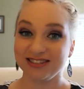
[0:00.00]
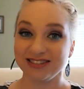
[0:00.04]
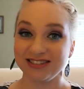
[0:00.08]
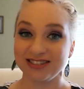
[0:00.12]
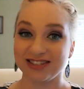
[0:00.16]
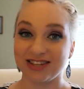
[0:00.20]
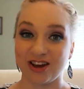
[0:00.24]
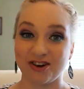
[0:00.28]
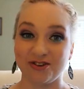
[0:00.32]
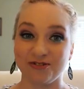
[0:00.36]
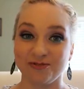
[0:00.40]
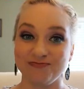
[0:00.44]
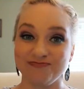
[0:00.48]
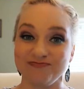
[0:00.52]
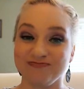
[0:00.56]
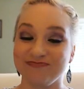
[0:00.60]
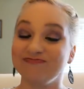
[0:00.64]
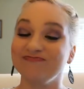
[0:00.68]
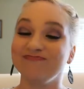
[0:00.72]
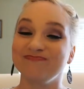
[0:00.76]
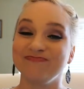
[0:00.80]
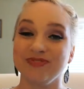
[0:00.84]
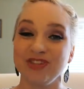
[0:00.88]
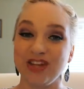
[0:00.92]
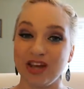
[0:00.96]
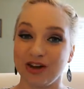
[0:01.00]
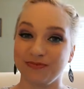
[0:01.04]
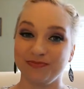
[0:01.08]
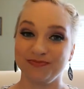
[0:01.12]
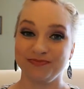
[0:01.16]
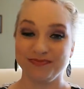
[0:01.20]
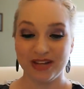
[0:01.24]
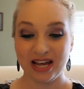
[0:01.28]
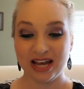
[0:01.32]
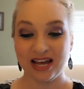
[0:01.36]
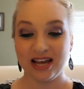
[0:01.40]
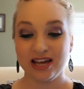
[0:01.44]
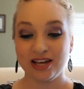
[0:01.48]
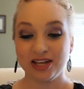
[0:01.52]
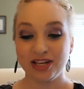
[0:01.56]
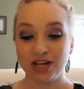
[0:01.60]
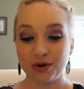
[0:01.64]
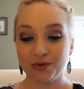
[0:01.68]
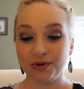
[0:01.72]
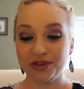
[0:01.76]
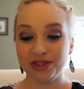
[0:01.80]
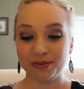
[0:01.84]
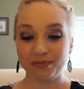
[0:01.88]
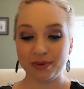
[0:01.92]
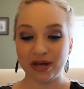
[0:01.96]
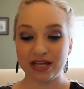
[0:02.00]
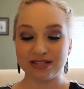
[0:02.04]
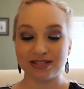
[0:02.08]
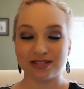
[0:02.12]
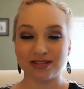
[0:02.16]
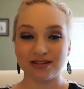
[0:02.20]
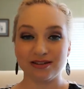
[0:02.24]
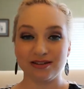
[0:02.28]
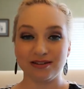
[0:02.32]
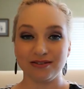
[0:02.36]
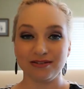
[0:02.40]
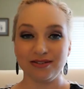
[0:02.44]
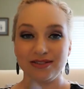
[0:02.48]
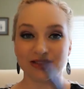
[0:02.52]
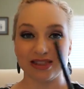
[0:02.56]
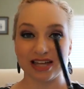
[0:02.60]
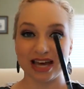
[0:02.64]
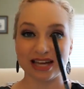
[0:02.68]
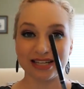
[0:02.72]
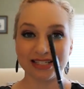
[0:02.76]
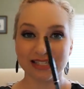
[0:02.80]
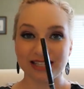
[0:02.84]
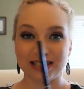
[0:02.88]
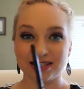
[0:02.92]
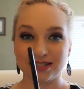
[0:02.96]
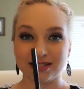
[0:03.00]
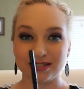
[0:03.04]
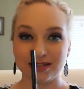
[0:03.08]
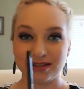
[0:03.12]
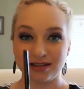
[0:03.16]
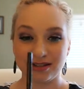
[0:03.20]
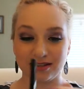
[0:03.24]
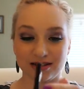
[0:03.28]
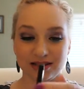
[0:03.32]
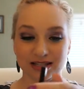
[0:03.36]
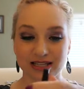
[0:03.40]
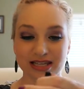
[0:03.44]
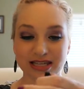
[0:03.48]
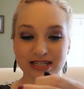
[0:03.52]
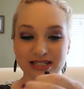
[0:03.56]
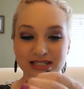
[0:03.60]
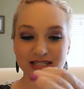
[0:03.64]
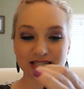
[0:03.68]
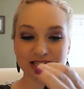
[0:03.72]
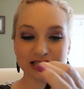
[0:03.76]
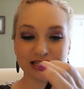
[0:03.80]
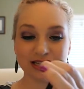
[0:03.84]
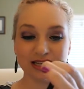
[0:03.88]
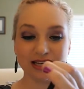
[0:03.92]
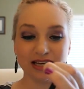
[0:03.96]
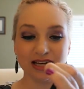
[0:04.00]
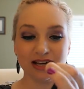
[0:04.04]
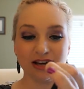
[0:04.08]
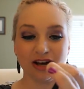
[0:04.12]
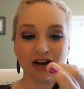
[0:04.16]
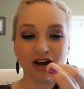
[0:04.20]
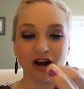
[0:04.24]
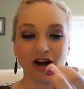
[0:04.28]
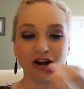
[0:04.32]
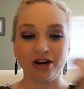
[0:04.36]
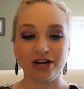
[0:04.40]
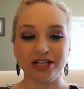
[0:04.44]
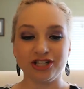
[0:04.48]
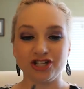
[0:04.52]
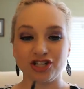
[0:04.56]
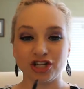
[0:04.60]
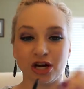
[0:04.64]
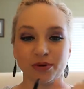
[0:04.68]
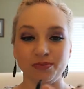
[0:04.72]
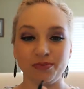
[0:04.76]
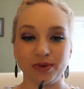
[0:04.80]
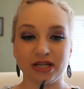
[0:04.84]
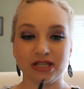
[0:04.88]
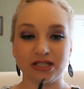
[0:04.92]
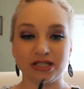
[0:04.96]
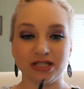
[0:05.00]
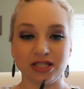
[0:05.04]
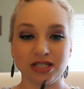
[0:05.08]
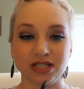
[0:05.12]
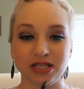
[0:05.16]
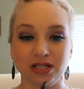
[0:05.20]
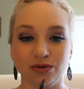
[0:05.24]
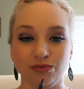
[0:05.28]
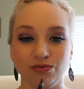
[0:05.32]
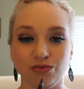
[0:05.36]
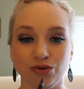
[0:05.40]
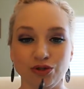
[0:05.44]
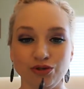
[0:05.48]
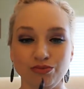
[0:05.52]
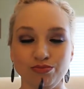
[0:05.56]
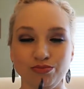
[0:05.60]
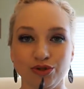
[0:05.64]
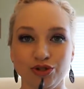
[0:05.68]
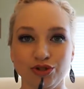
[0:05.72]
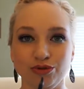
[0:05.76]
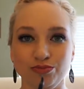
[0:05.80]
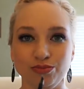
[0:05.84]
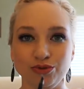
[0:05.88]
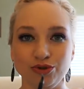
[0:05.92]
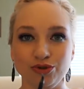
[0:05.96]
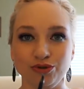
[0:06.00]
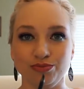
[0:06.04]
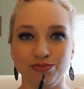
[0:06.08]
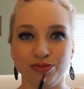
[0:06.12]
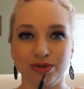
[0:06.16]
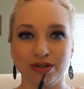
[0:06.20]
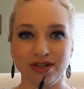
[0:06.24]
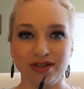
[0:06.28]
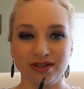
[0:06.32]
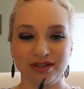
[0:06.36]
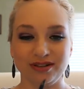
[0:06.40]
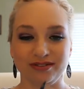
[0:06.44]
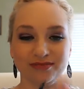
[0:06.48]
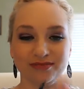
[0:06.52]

So no, go with the pencil that is easy, already sharpened. Boop, boop, boop.